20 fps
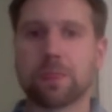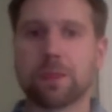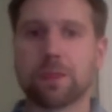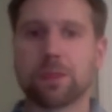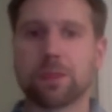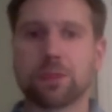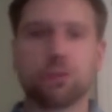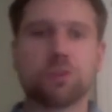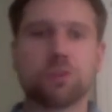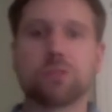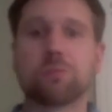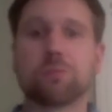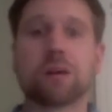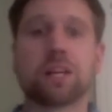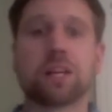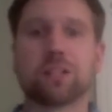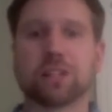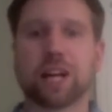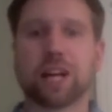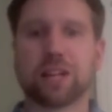Students in
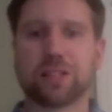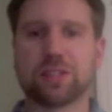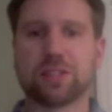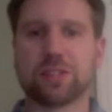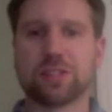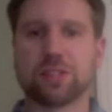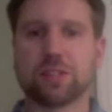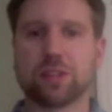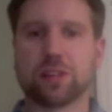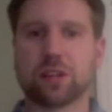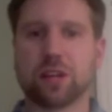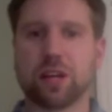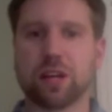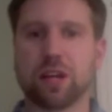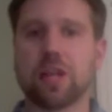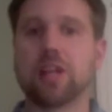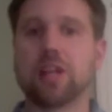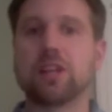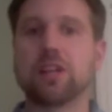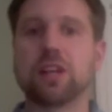my classes,
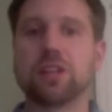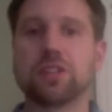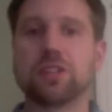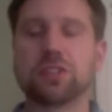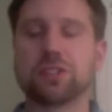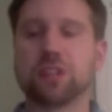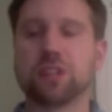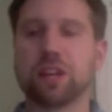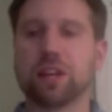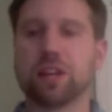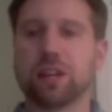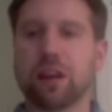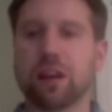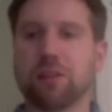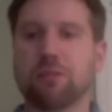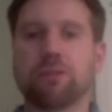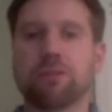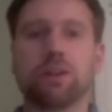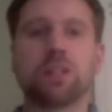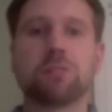it's just a
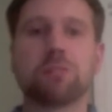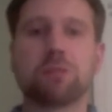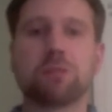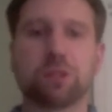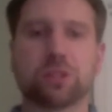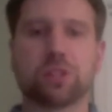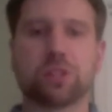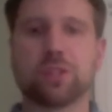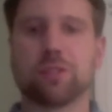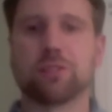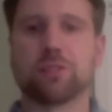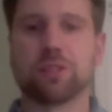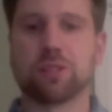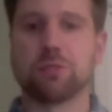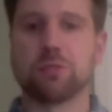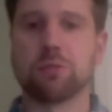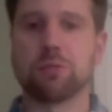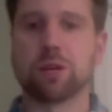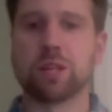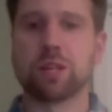fundamental shift
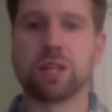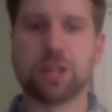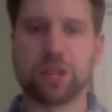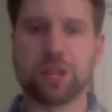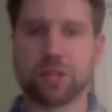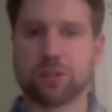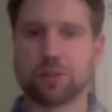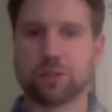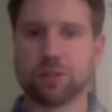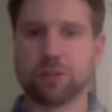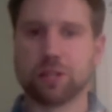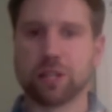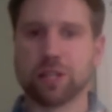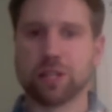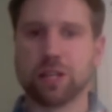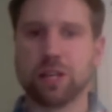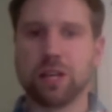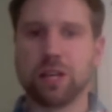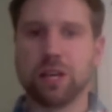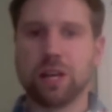in the way that things are
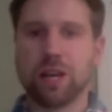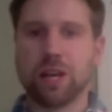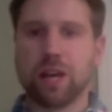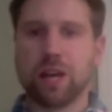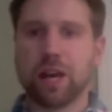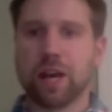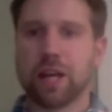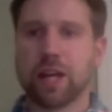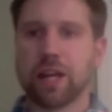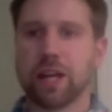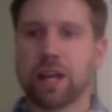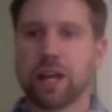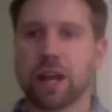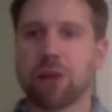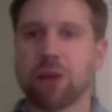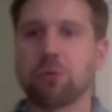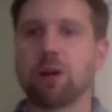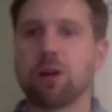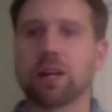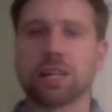done. And
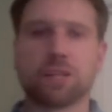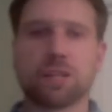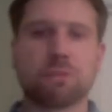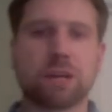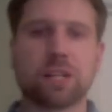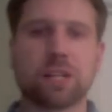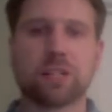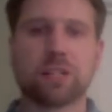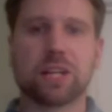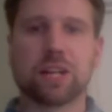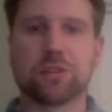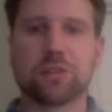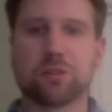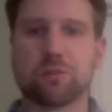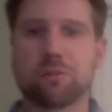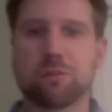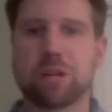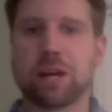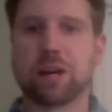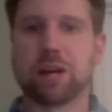I walk into my
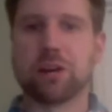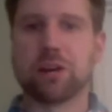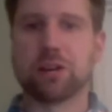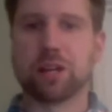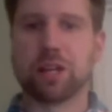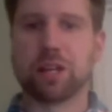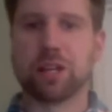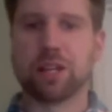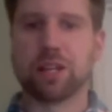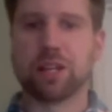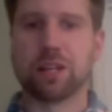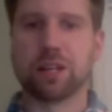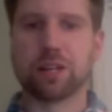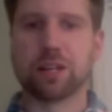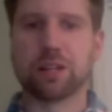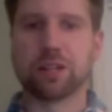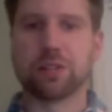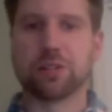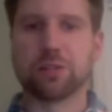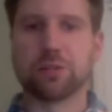classroom now, and
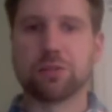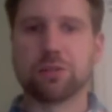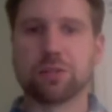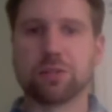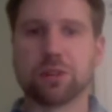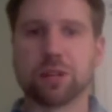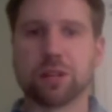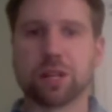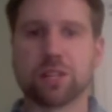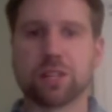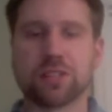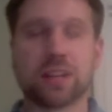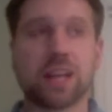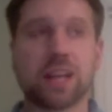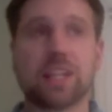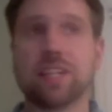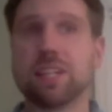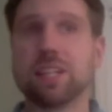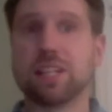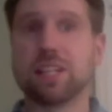students are
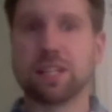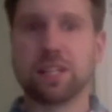excited